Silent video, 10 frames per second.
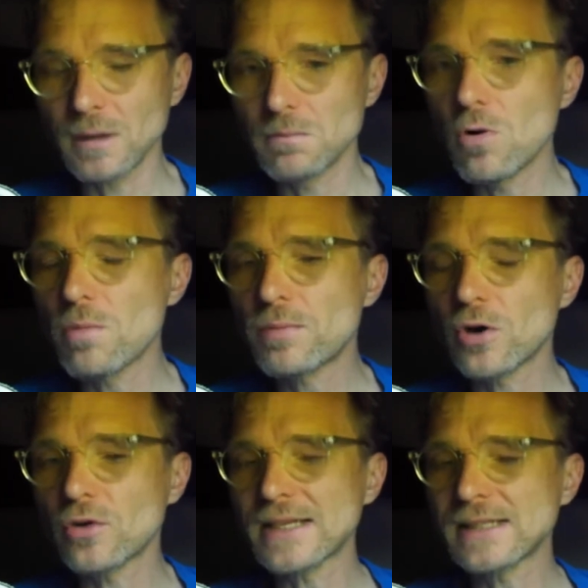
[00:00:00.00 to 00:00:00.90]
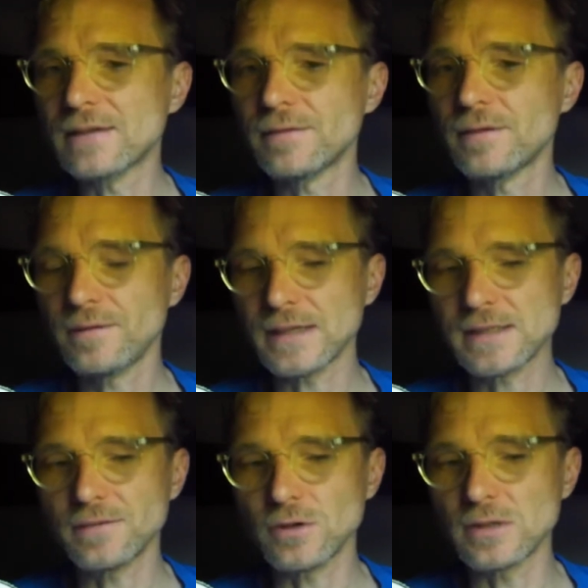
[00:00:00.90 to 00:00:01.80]
more progressive
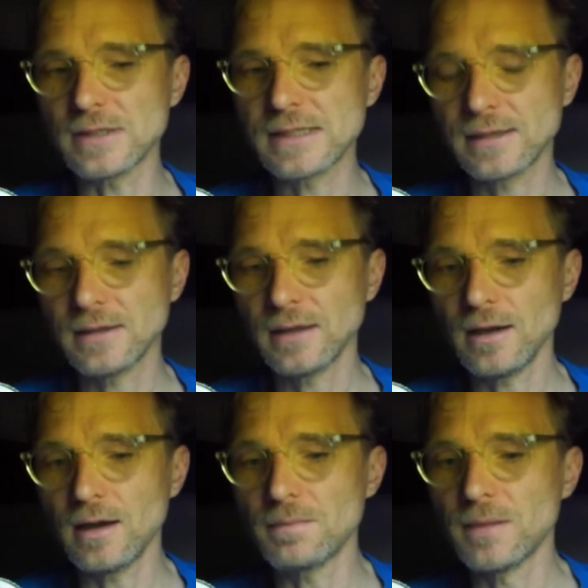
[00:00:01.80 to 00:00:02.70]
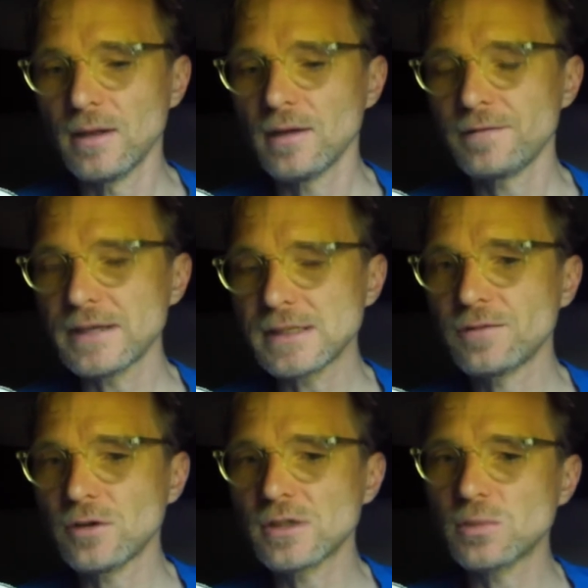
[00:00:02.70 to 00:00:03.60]
festivals,
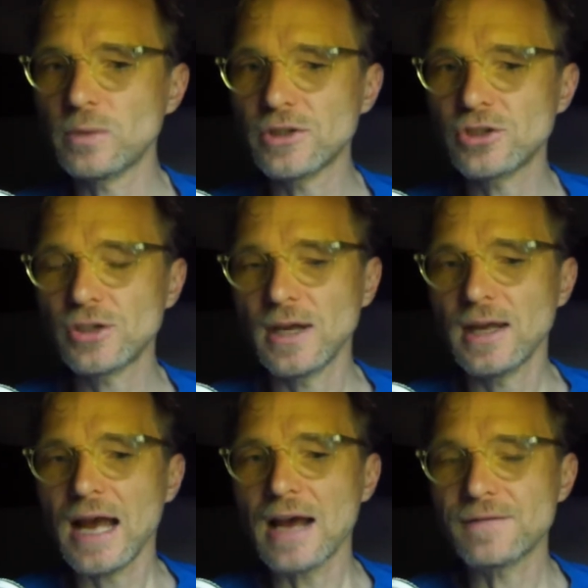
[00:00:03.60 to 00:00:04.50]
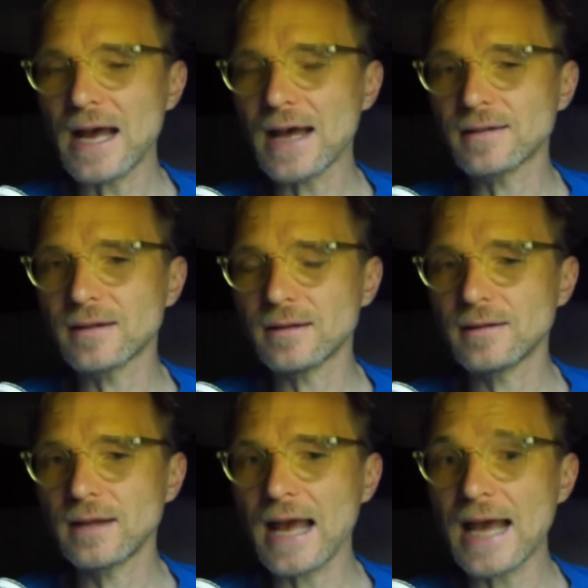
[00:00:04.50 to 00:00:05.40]
festivals which have had
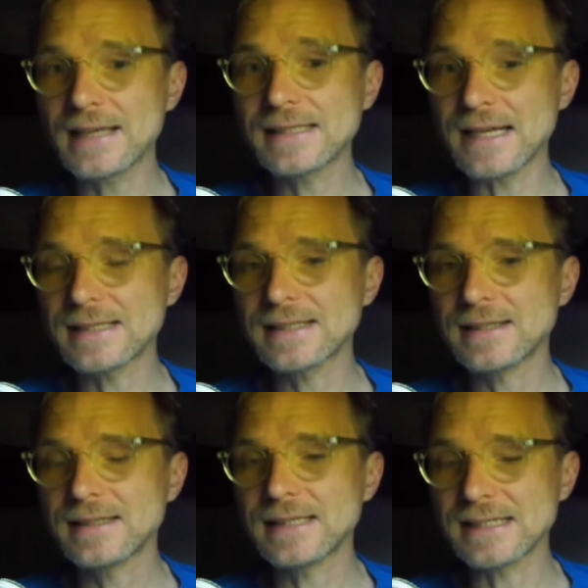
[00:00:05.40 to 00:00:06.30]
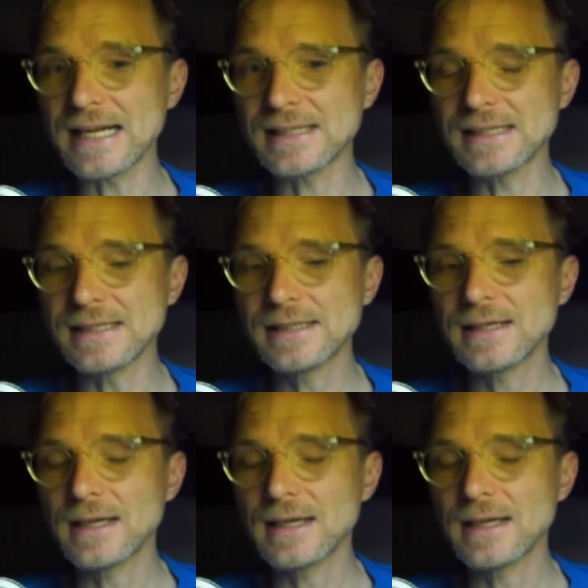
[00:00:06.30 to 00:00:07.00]
access successes